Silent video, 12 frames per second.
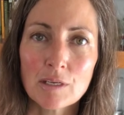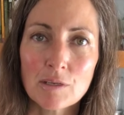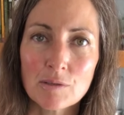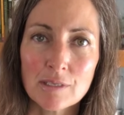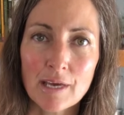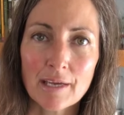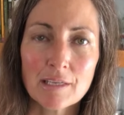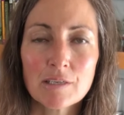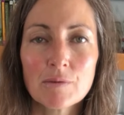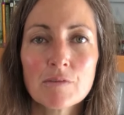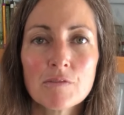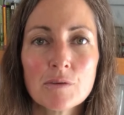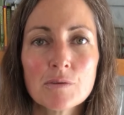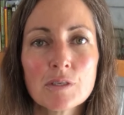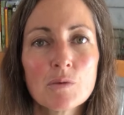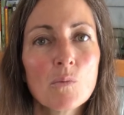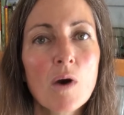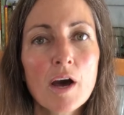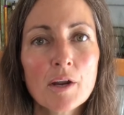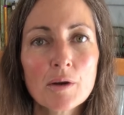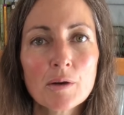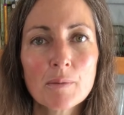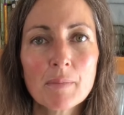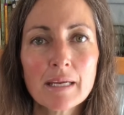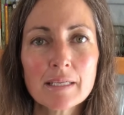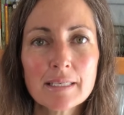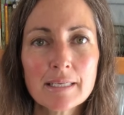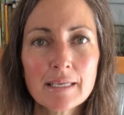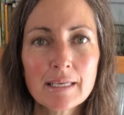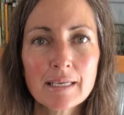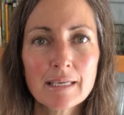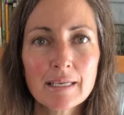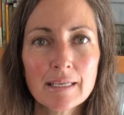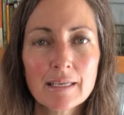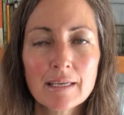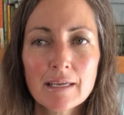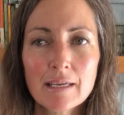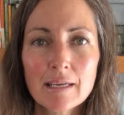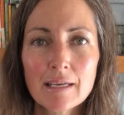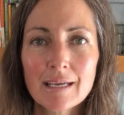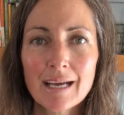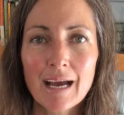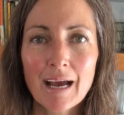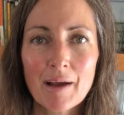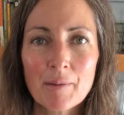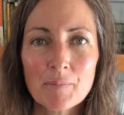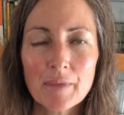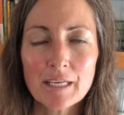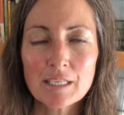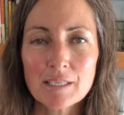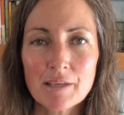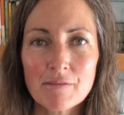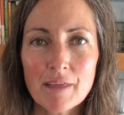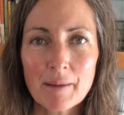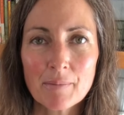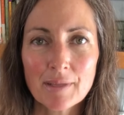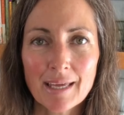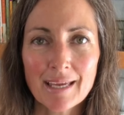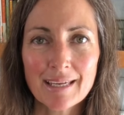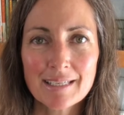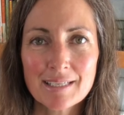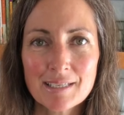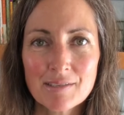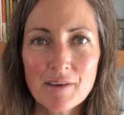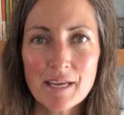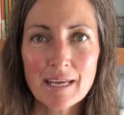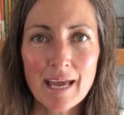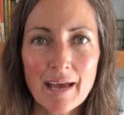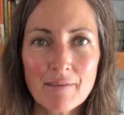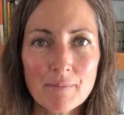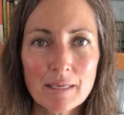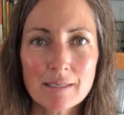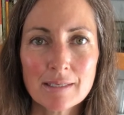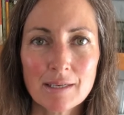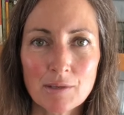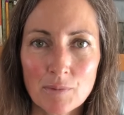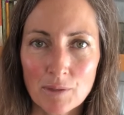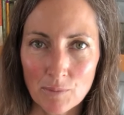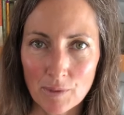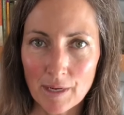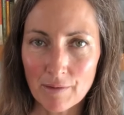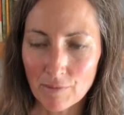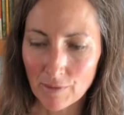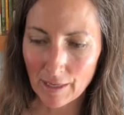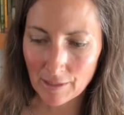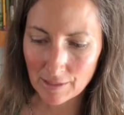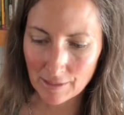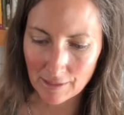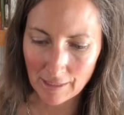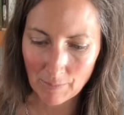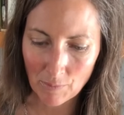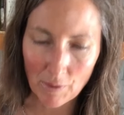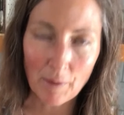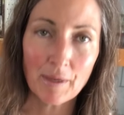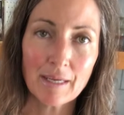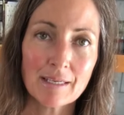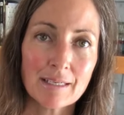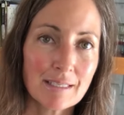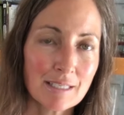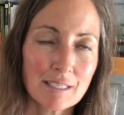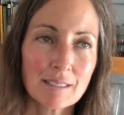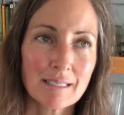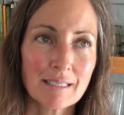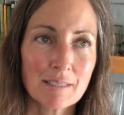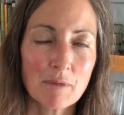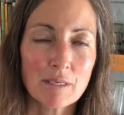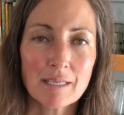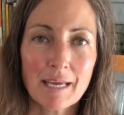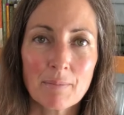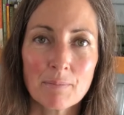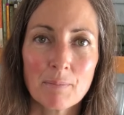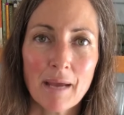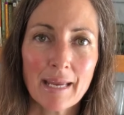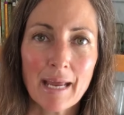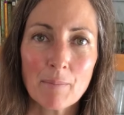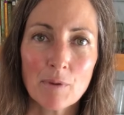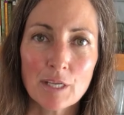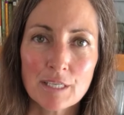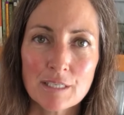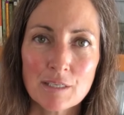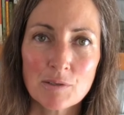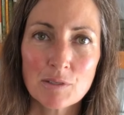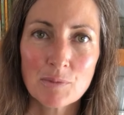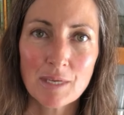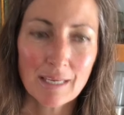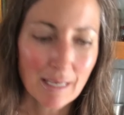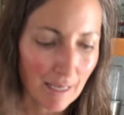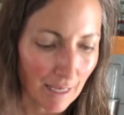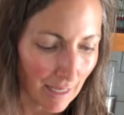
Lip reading: can use that to infuse in water or make tea. And I just love that plant. It's just fun to have mixed in with whatever else I'm growing. It smells like pineapple. It's so sweet.